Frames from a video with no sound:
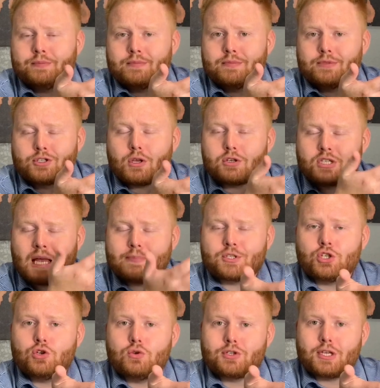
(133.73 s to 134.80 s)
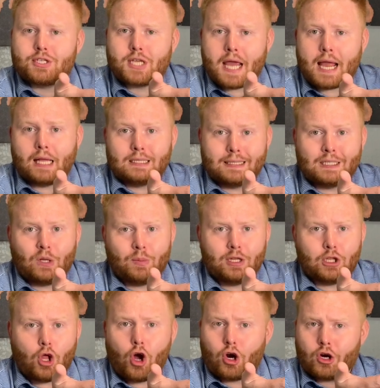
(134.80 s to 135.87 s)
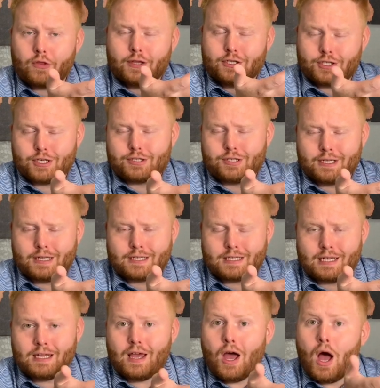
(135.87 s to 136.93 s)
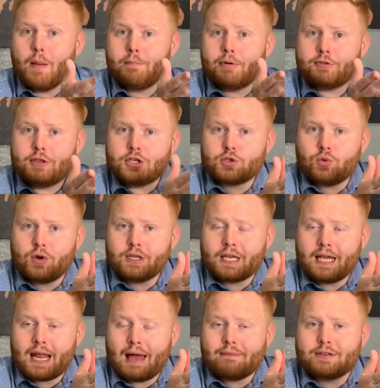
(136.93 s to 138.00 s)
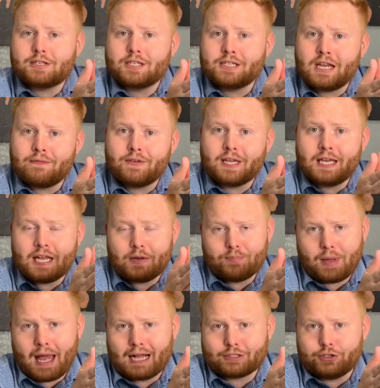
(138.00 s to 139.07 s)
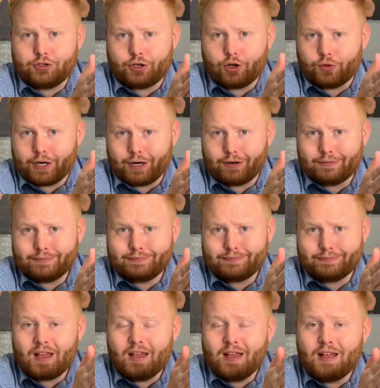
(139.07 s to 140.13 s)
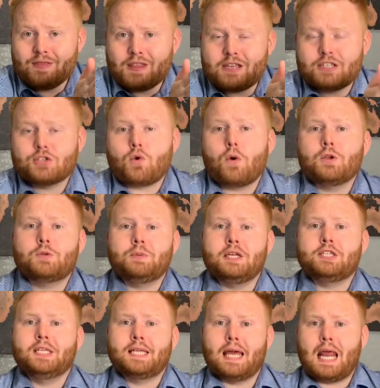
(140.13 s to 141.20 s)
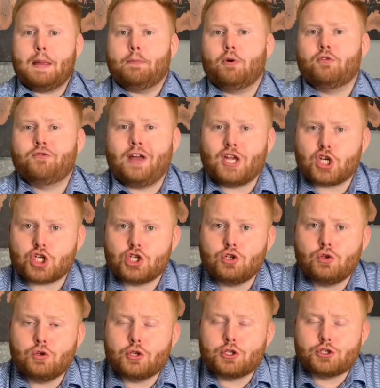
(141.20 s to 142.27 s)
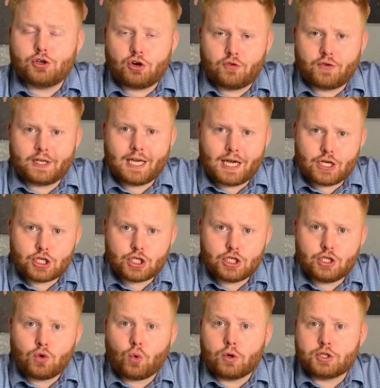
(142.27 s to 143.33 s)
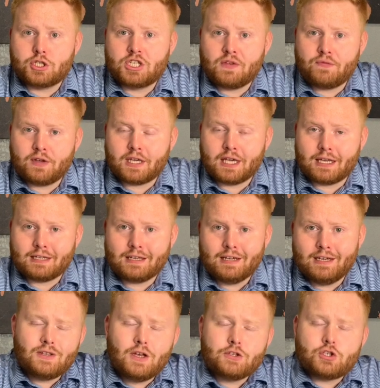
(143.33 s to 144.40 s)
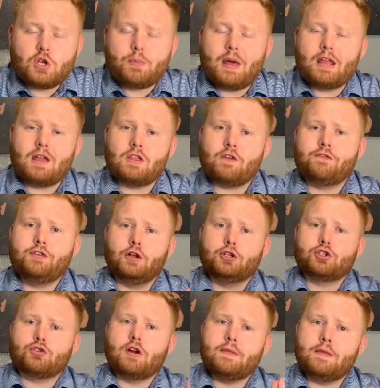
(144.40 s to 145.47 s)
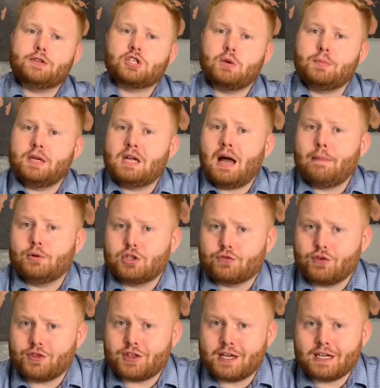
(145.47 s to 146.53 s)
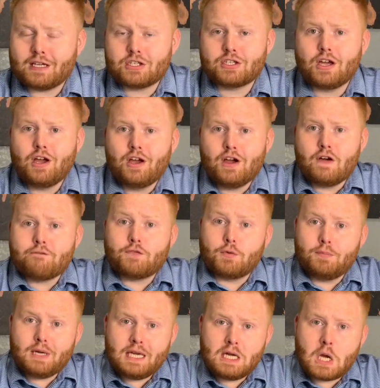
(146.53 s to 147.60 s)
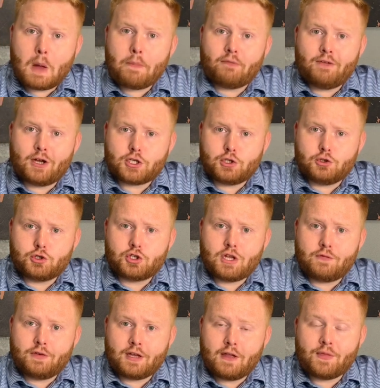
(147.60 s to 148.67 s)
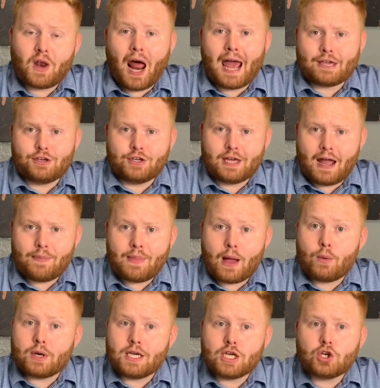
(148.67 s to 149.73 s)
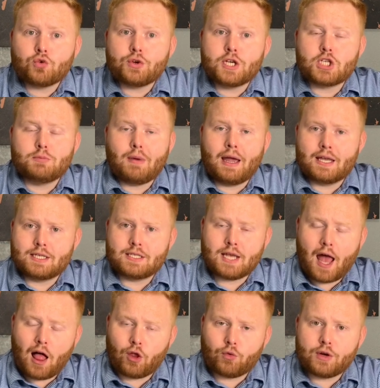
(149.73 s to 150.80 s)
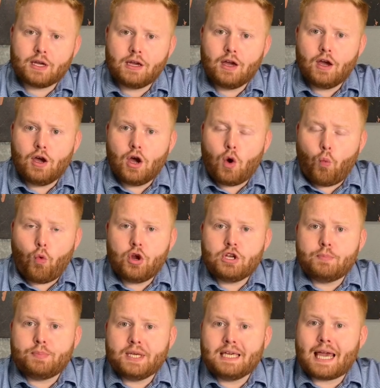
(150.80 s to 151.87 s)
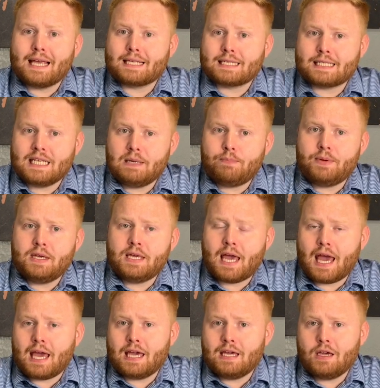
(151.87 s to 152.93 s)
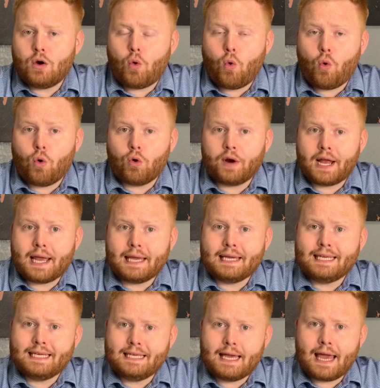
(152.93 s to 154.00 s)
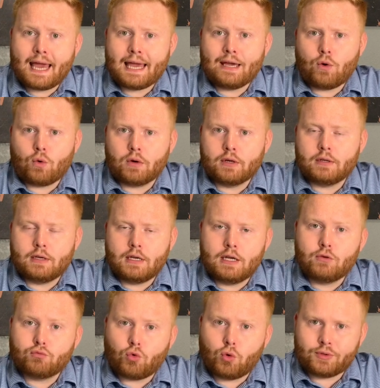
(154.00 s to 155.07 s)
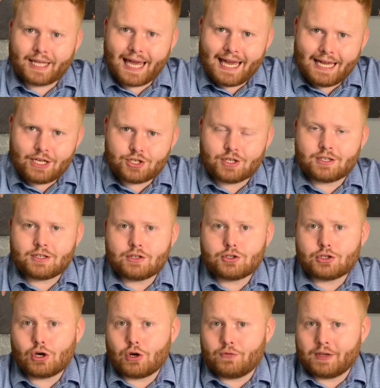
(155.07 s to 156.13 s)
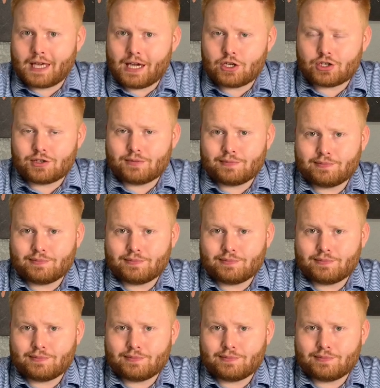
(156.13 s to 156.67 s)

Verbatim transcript: So step two is going to take a little bit longer than just an instant, but this one can have a significant impact on your career. This is going to be to get a professional certification or certificate. So depending on the field you're in, this could be a couple different things. For me, a professional certificate that I could get that would increase my salary would be a CPA or a EA or enrolled agent certification.